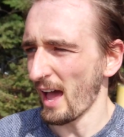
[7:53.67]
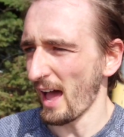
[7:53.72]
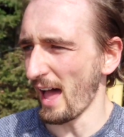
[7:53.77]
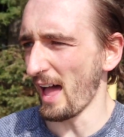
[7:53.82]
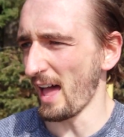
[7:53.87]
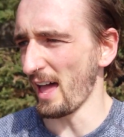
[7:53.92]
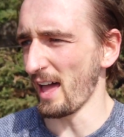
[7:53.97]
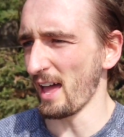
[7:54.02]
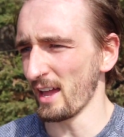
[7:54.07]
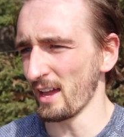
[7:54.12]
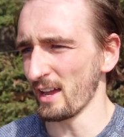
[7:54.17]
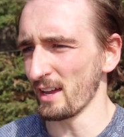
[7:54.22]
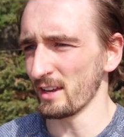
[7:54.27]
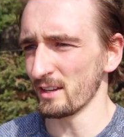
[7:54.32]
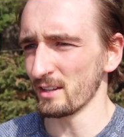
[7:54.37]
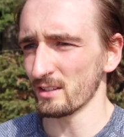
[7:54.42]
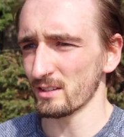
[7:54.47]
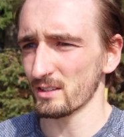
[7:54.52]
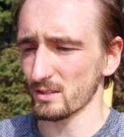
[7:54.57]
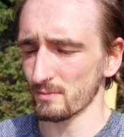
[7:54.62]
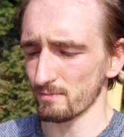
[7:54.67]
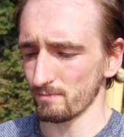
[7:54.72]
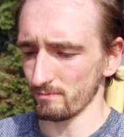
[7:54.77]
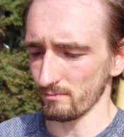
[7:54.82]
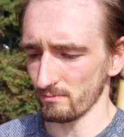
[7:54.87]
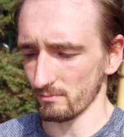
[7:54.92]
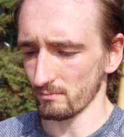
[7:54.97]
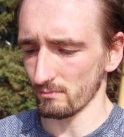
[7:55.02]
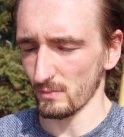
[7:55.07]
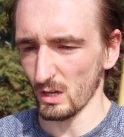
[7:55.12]
And
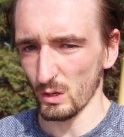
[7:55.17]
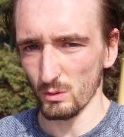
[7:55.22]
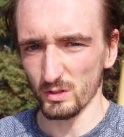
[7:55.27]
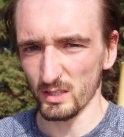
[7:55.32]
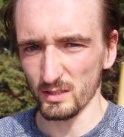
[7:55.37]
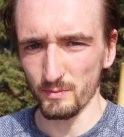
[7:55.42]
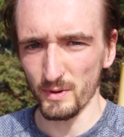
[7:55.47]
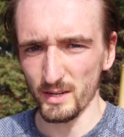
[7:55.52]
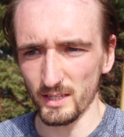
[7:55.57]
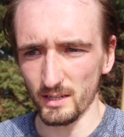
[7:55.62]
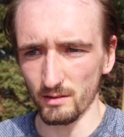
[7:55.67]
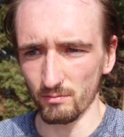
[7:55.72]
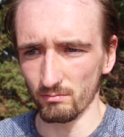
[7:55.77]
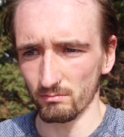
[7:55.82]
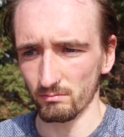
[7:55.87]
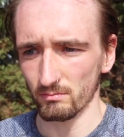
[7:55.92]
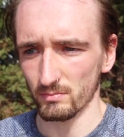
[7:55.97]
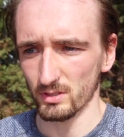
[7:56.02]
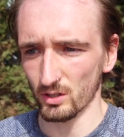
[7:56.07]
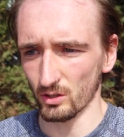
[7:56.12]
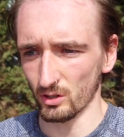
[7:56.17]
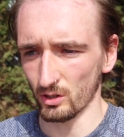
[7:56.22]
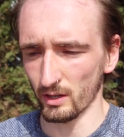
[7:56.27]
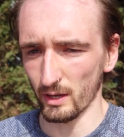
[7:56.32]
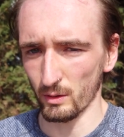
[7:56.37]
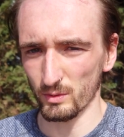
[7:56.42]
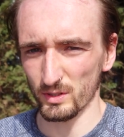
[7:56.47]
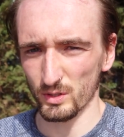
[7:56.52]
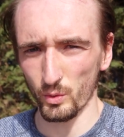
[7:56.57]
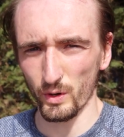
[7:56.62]
it was just missing. So it
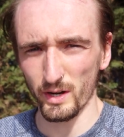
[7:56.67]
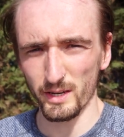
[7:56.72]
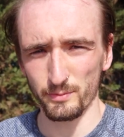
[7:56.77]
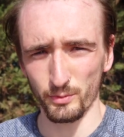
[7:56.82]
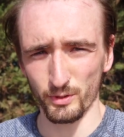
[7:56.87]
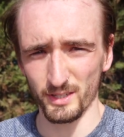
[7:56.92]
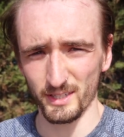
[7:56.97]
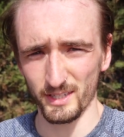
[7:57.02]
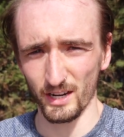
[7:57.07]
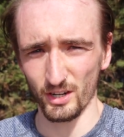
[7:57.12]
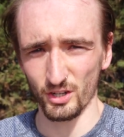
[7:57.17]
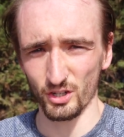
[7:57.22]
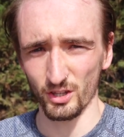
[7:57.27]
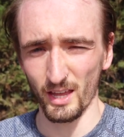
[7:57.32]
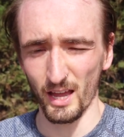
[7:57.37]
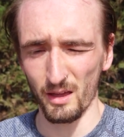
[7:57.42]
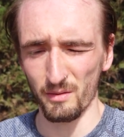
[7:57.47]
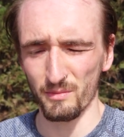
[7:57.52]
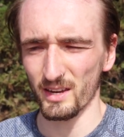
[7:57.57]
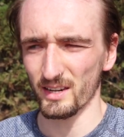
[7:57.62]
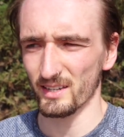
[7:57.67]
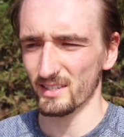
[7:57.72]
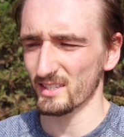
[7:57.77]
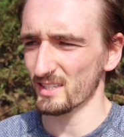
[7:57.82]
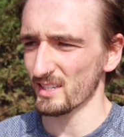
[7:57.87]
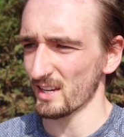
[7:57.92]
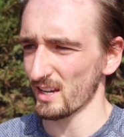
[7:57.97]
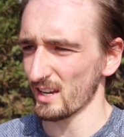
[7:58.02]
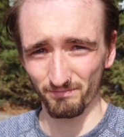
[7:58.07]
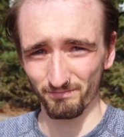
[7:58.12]
was Queensbury Station that I missed.
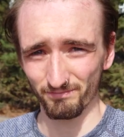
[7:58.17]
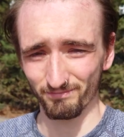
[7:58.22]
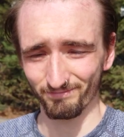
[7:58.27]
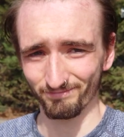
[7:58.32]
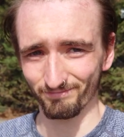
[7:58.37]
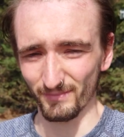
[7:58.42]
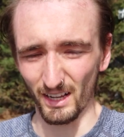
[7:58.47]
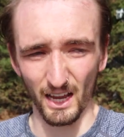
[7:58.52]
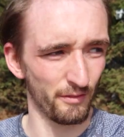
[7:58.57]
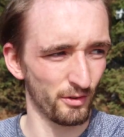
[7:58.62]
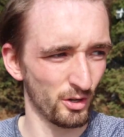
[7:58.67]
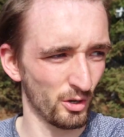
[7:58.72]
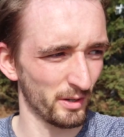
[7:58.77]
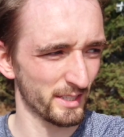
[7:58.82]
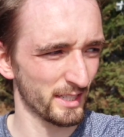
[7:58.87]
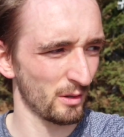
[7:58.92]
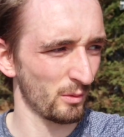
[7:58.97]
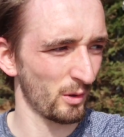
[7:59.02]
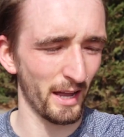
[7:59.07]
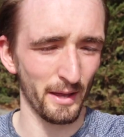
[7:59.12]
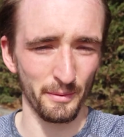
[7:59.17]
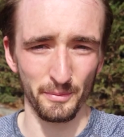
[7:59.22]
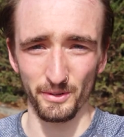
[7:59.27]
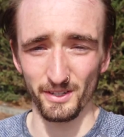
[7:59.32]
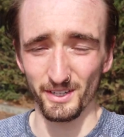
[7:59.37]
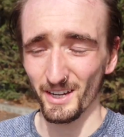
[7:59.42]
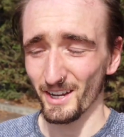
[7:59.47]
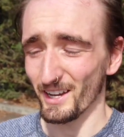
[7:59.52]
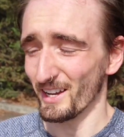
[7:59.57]
I have no idea what happened.